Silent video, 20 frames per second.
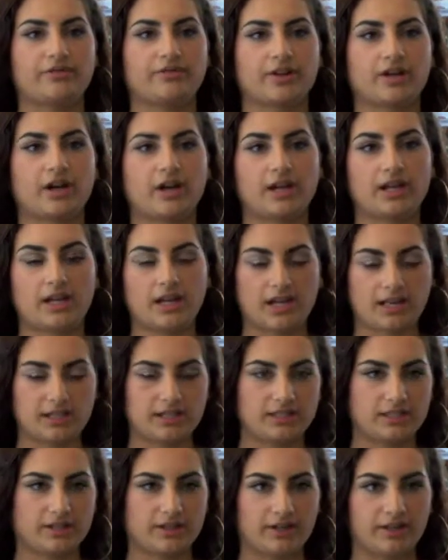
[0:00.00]
of a car and
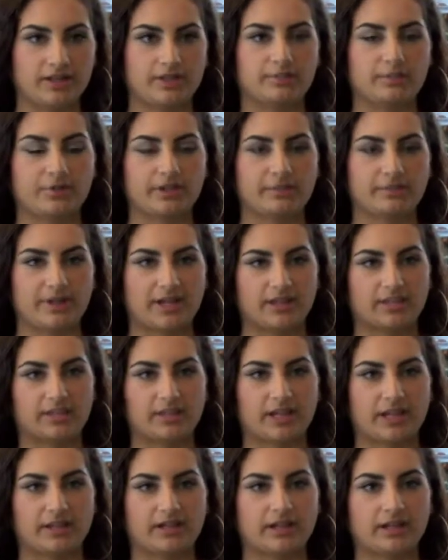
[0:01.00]
interior and put it back
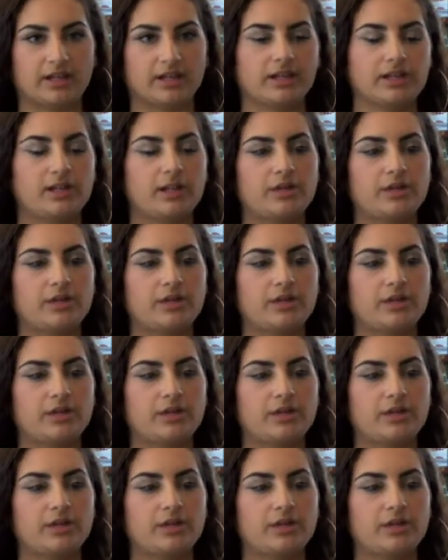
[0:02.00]
together.